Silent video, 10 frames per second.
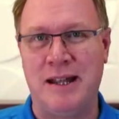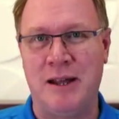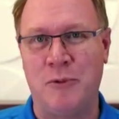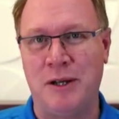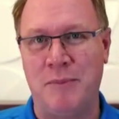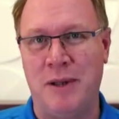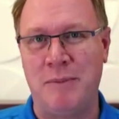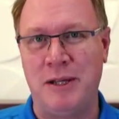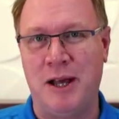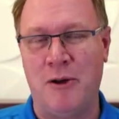and what may
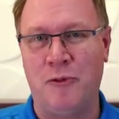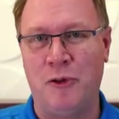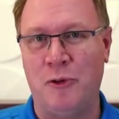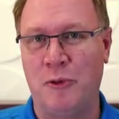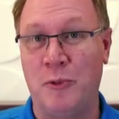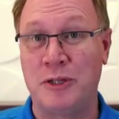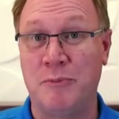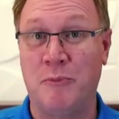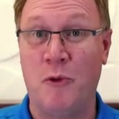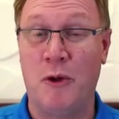be helpful and
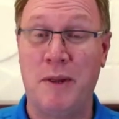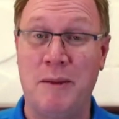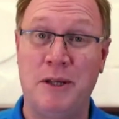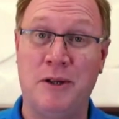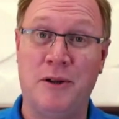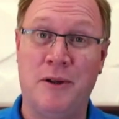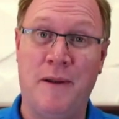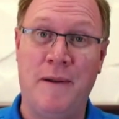what may be.